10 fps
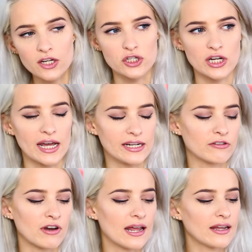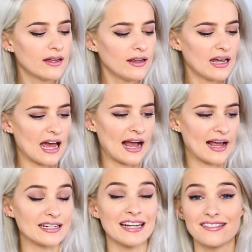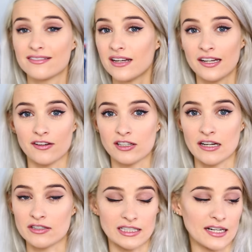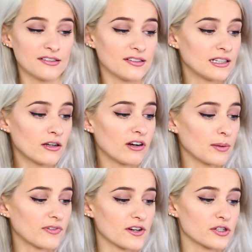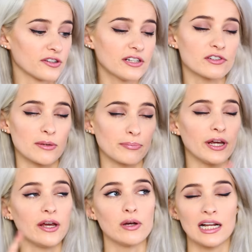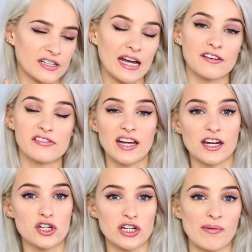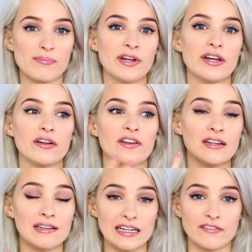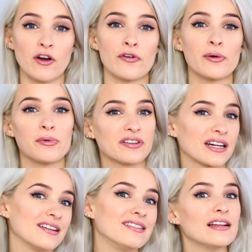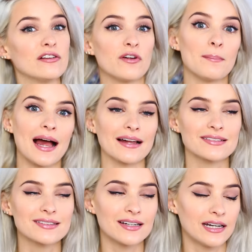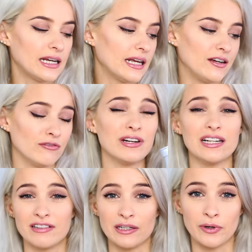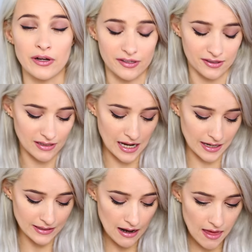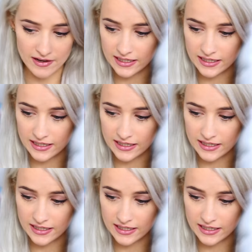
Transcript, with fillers: and shiny grey, and it's all down to this. The L'Oreal Professional Silver Shampoo is a kind of second shampoo that you leave on almost like a silver mask. It really, really works, and I love